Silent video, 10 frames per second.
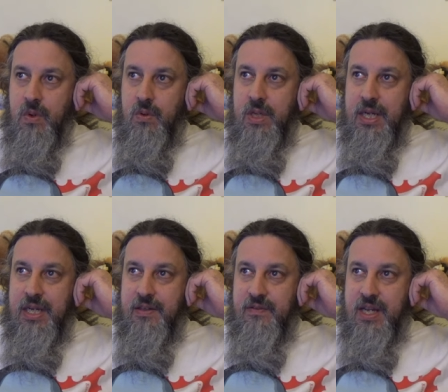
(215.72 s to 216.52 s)
we'll
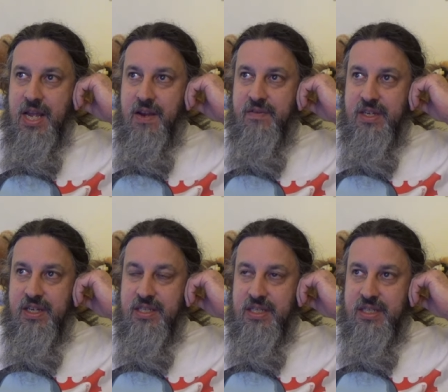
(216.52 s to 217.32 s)
have a
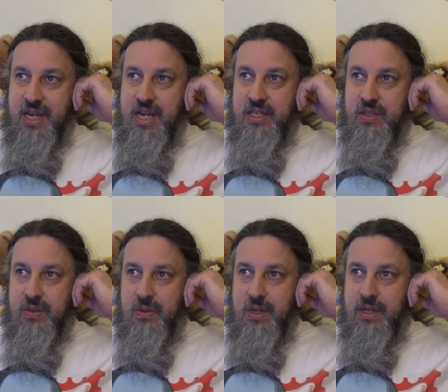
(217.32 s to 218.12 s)
half-decent day
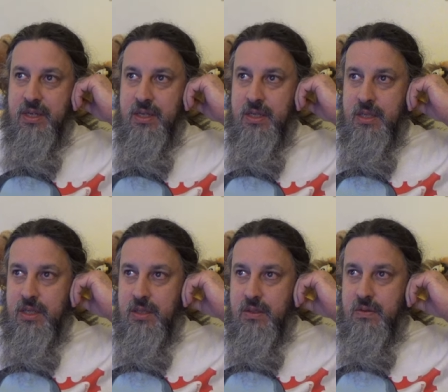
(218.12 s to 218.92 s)
to
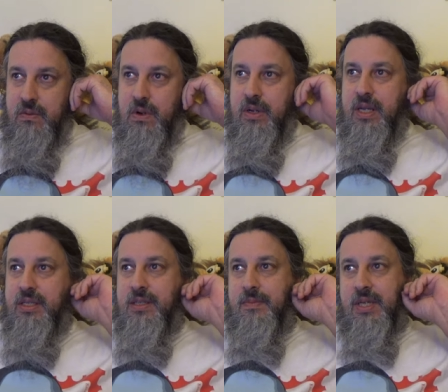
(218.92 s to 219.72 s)
go out and
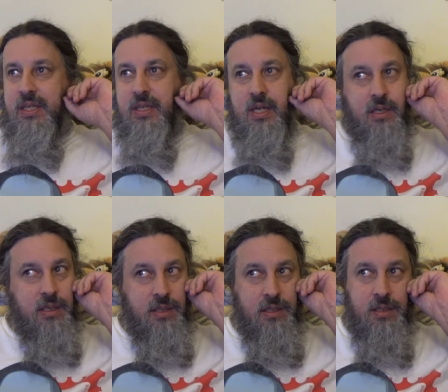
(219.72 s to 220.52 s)
get something done.
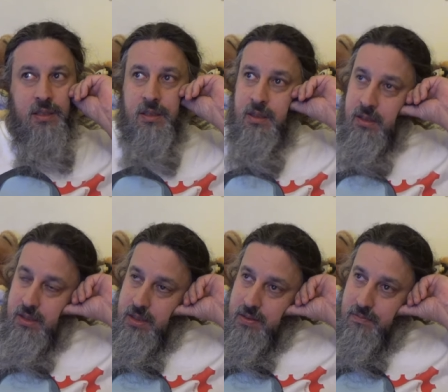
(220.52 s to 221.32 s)

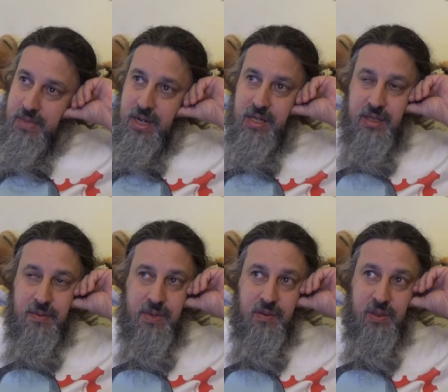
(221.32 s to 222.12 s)
But as I said,
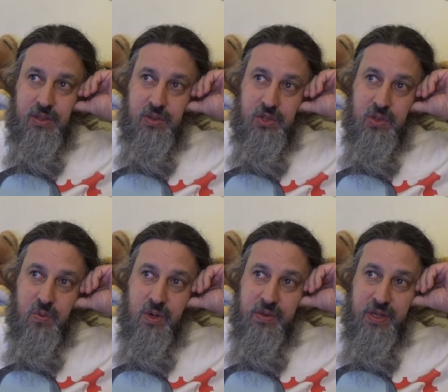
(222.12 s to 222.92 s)
I'm not really too sure
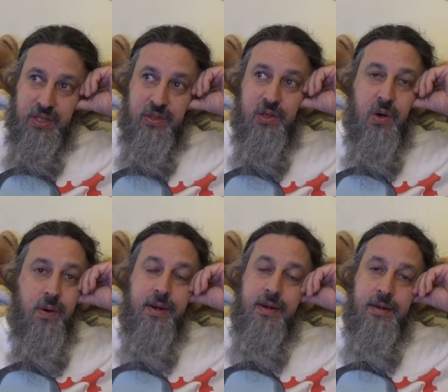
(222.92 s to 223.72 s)
where things are
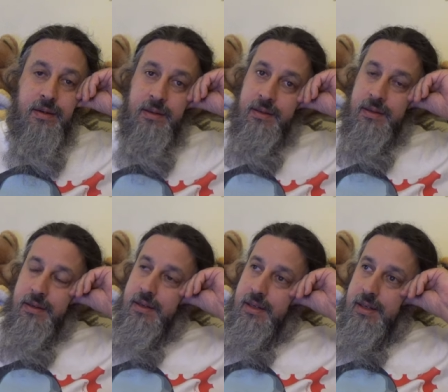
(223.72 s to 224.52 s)
going.
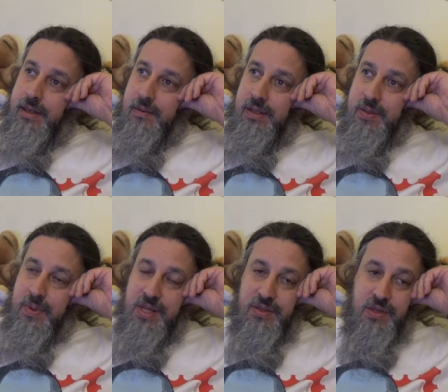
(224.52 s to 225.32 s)
It really
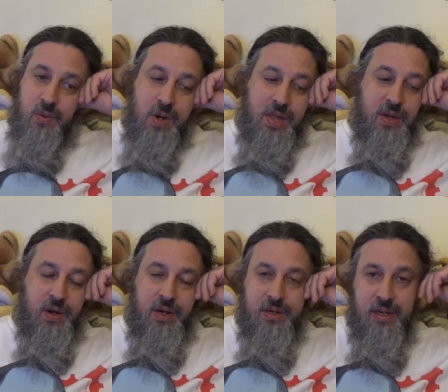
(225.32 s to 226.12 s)
depends on the
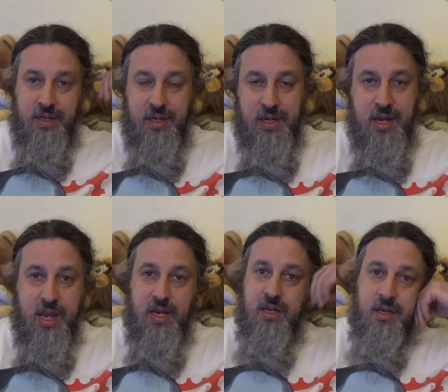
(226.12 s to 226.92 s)
weather
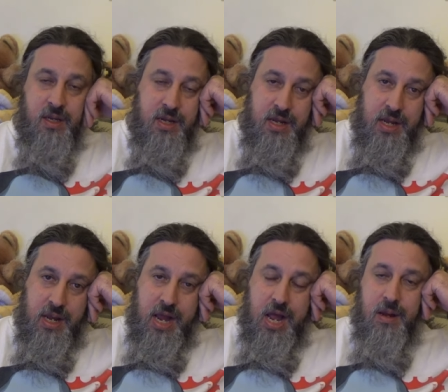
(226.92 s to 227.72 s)
and
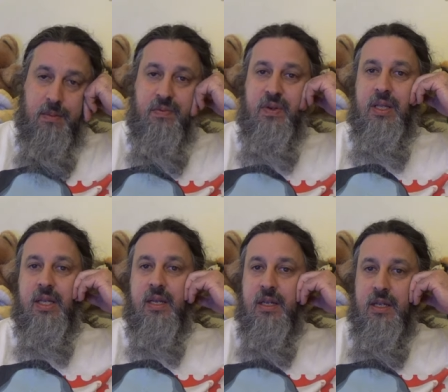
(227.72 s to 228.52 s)
how I'm feeling.